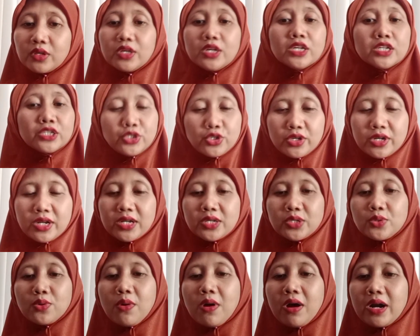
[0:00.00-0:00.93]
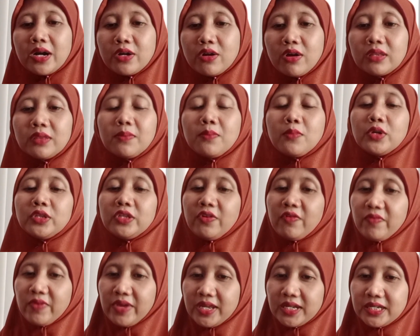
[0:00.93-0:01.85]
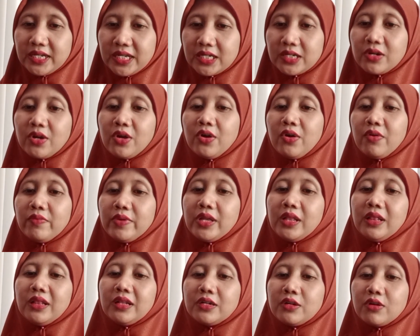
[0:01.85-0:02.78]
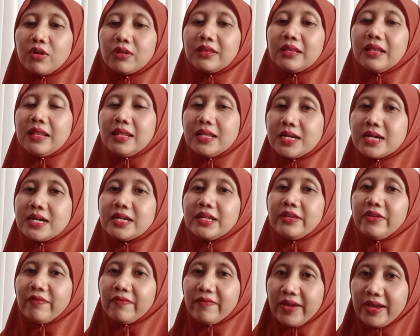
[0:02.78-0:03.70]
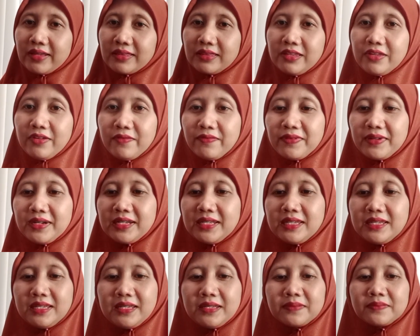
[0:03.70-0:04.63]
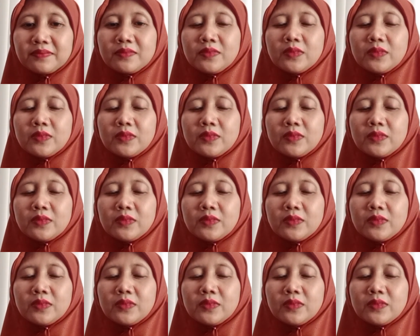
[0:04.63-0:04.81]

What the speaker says: Students who are not motivated will not learn effectively.